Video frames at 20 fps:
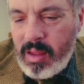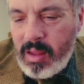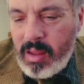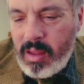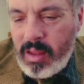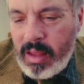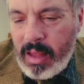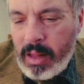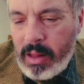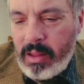
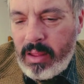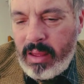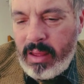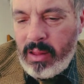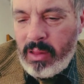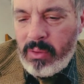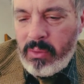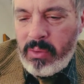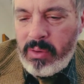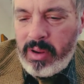
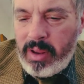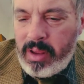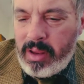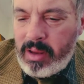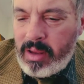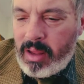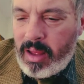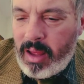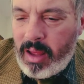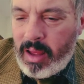Hilary
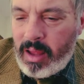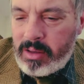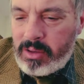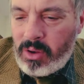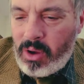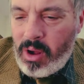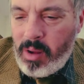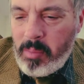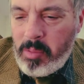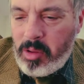
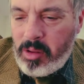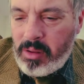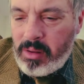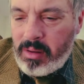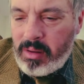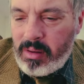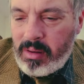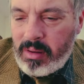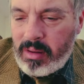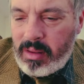
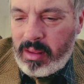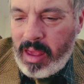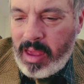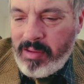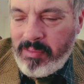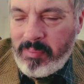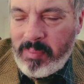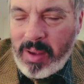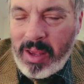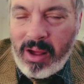Thompson
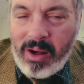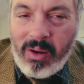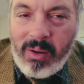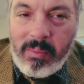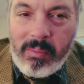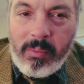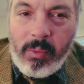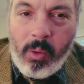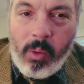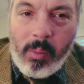gave me a
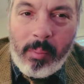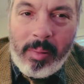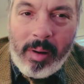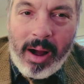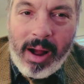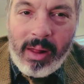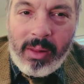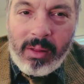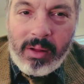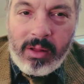whole
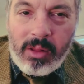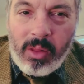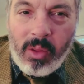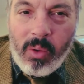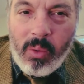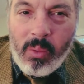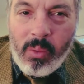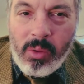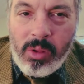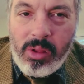pile of
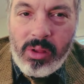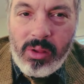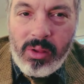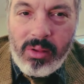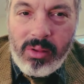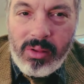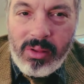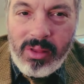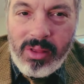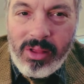clothes
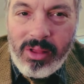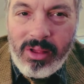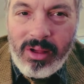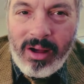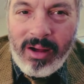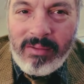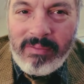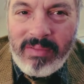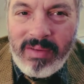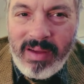and
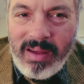stuff.